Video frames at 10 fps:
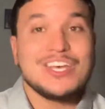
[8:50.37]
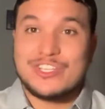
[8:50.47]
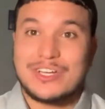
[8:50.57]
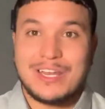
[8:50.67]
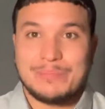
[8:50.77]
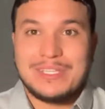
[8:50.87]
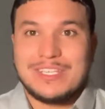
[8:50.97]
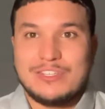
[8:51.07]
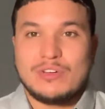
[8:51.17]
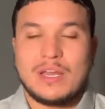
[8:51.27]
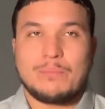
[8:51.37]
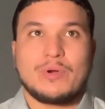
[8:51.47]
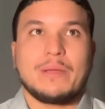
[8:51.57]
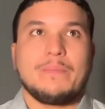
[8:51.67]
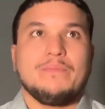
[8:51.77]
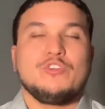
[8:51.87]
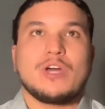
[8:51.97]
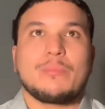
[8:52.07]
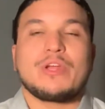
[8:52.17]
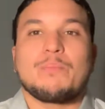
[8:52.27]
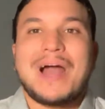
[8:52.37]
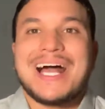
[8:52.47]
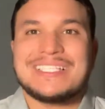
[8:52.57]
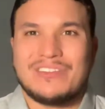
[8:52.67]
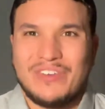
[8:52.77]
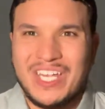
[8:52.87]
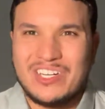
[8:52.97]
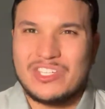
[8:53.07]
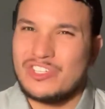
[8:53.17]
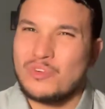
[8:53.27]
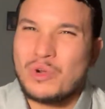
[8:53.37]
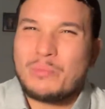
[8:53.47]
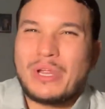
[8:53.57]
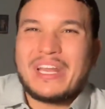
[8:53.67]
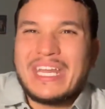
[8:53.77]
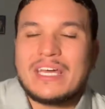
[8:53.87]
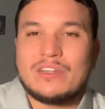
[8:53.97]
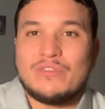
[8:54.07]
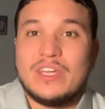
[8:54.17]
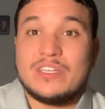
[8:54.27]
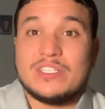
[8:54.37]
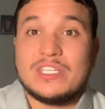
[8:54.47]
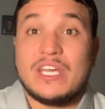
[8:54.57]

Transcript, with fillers: You got to be, you got to bring, you got to bring positive energy. You don't want to bring negative energy.